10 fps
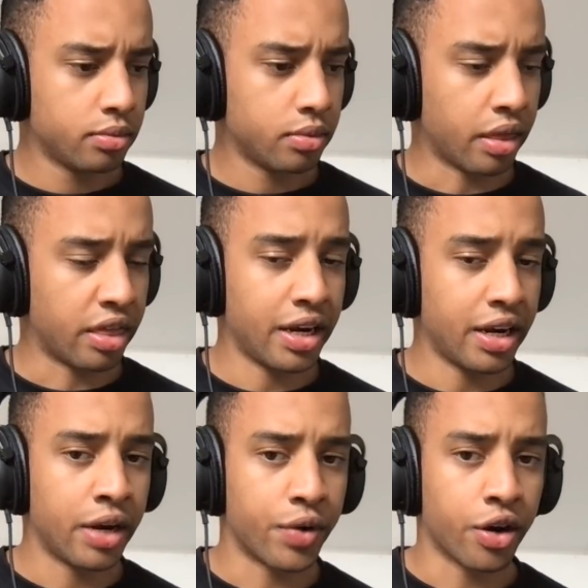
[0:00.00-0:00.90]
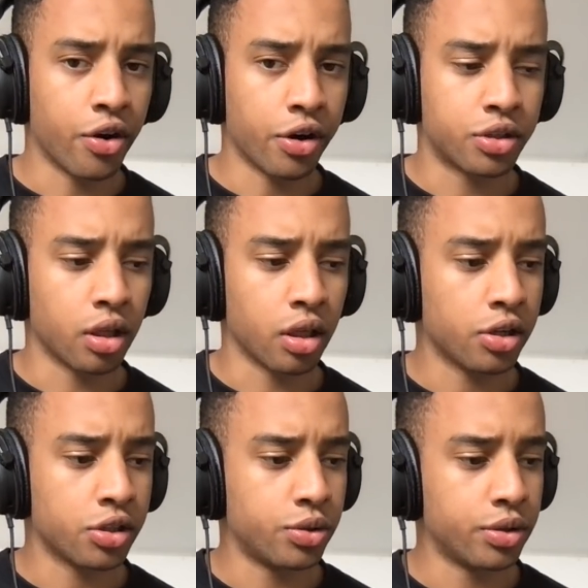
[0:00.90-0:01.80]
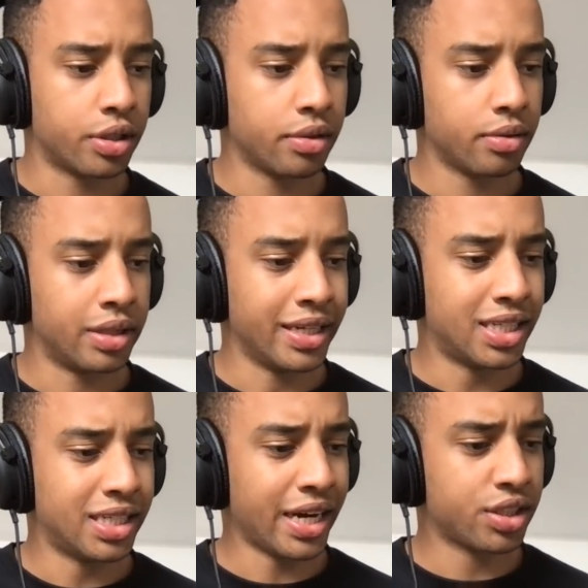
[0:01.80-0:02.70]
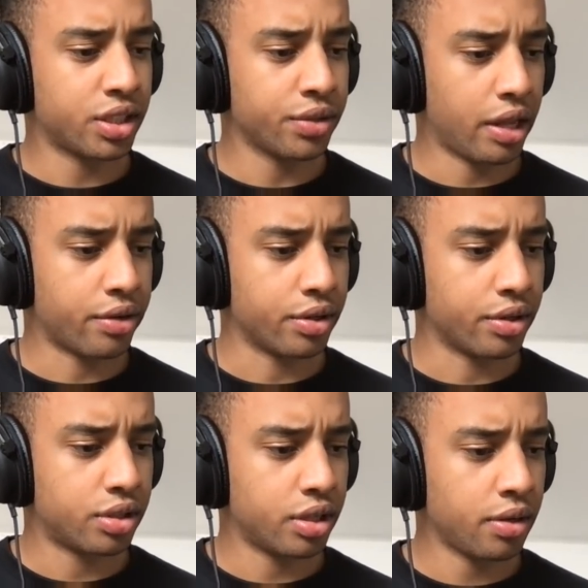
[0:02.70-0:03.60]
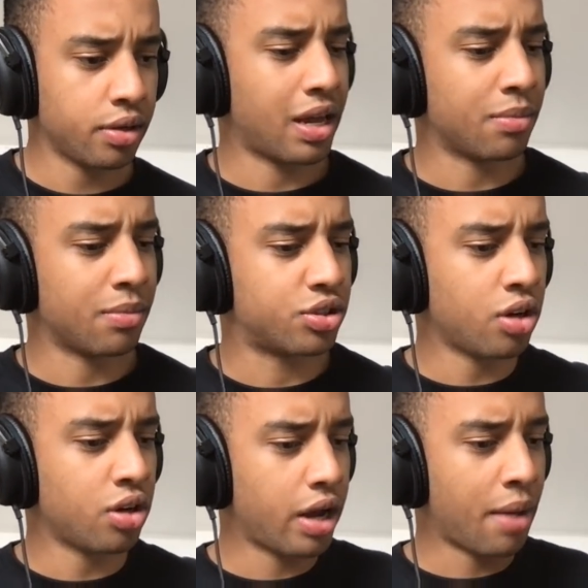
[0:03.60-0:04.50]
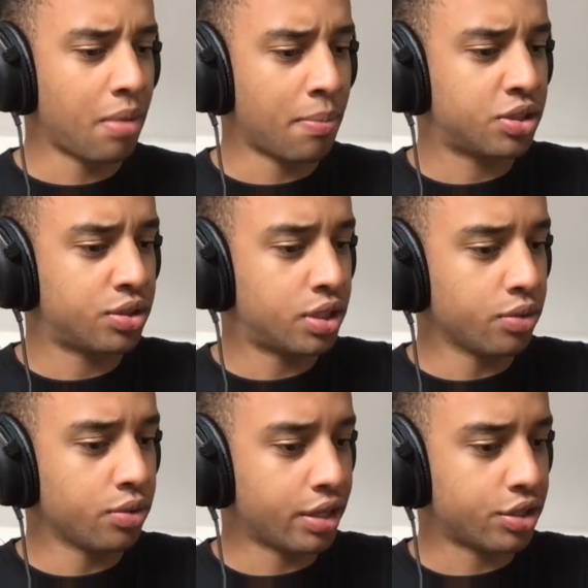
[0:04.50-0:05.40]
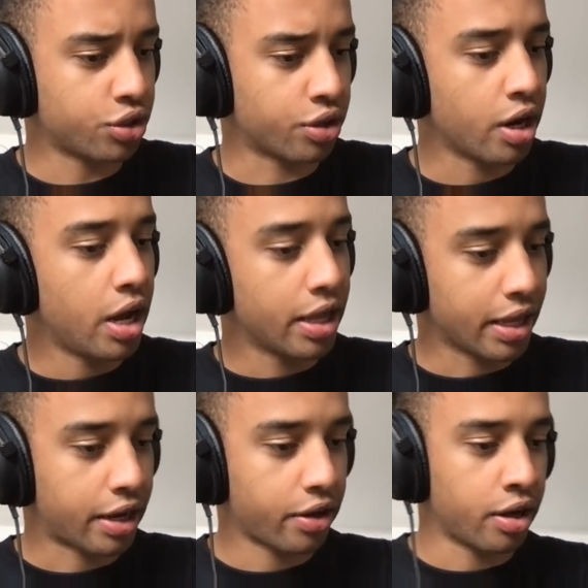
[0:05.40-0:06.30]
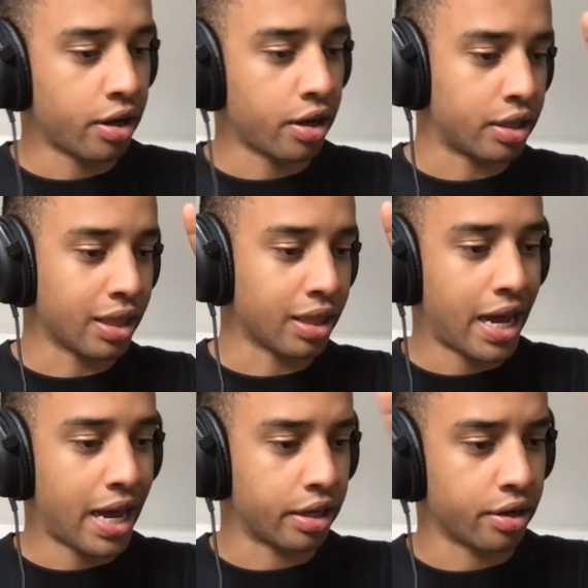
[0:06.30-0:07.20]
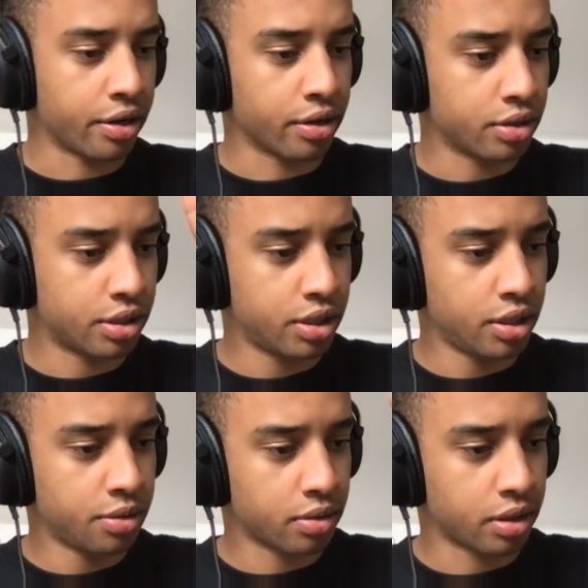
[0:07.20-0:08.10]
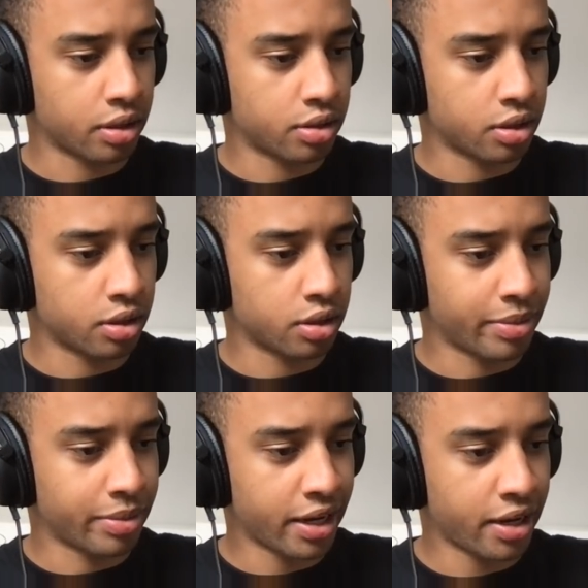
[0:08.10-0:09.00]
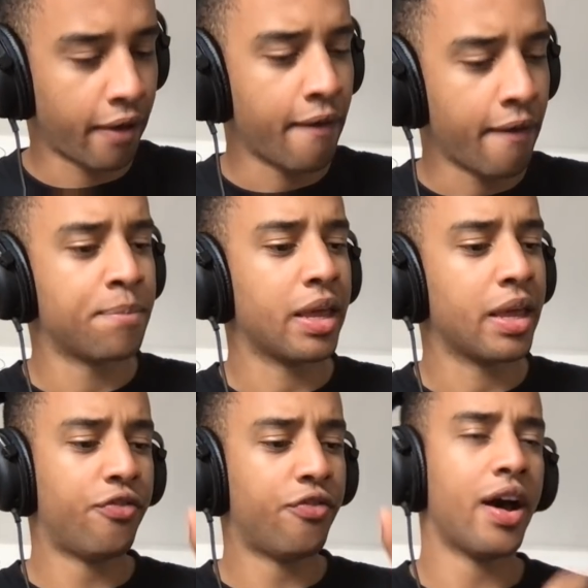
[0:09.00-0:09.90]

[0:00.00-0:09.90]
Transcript: Then in regards to the lawsuit, this is actually rather interesting, and I'm sorry, I'm still not sure, the lag here, you can see, it's a little bit laggy. if